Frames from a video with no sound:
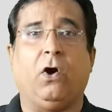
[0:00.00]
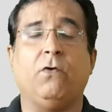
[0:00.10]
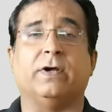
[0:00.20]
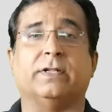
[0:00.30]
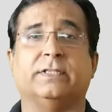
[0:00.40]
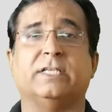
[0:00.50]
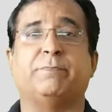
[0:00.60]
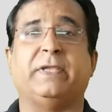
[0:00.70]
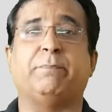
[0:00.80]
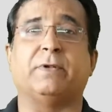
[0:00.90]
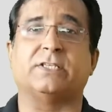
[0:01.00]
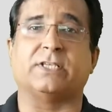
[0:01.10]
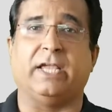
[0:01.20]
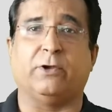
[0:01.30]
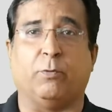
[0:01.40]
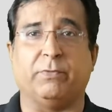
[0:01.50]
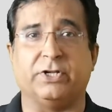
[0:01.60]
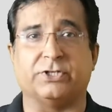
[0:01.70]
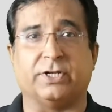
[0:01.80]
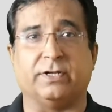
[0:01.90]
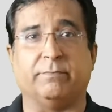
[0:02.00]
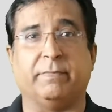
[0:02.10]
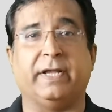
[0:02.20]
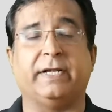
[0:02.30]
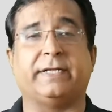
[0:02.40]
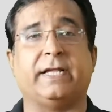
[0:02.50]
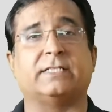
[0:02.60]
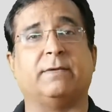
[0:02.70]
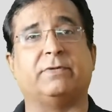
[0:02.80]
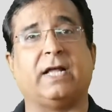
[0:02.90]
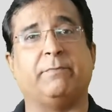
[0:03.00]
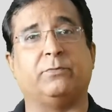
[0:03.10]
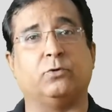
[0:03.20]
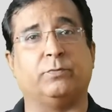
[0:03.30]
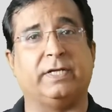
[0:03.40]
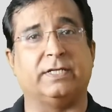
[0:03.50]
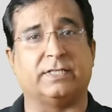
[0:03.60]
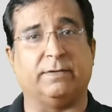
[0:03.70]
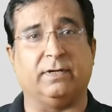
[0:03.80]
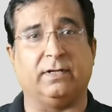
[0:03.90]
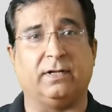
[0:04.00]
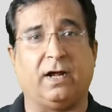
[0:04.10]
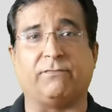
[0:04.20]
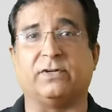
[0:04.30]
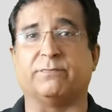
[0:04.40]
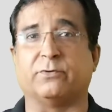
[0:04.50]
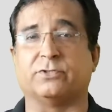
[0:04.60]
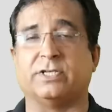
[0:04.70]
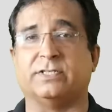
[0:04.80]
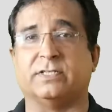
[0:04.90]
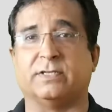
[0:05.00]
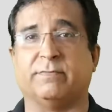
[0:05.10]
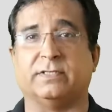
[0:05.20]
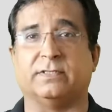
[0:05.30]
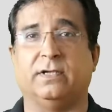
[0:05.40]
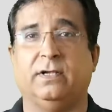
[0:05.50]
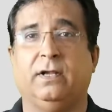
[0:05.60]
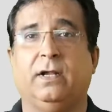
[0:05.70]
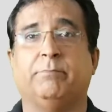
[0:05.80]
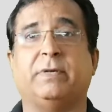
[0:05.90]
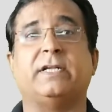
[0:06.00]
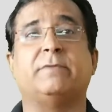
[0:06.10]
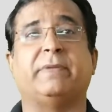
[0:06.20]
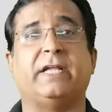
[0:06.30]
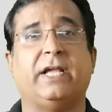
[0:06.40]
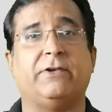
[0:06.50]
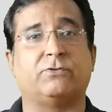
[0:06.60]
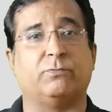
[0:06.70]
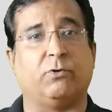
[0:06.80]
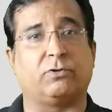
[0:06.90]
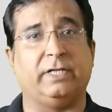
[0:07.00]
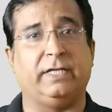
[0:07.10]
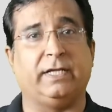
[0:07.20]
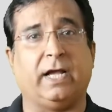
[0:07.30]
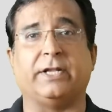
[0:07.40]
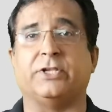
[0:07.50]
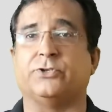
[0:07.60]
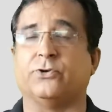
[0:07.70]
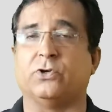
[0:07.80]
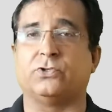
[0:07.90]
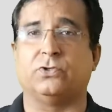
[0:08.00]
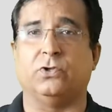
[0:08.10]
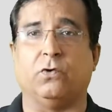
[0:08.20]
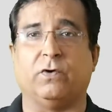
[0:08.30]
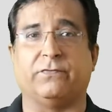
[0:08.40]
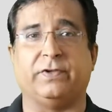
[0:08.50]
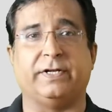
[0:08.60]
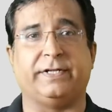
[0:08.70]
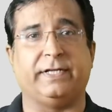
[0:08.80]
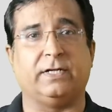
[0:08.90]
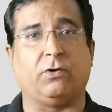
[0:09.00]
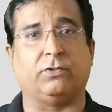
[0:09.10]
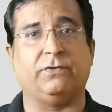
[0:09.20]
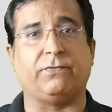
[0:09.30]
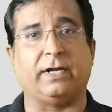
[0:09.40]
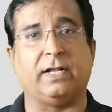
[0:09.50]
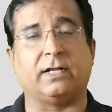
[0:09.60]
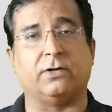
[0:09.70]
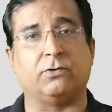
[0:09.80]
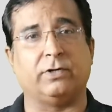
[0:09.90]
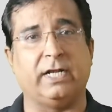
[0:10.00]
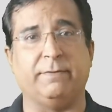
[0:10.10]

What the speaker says: However, this P plus I combination may take some time to be stable after process disturbance, but it behaves smoothly and ensures lower wear tear on the final control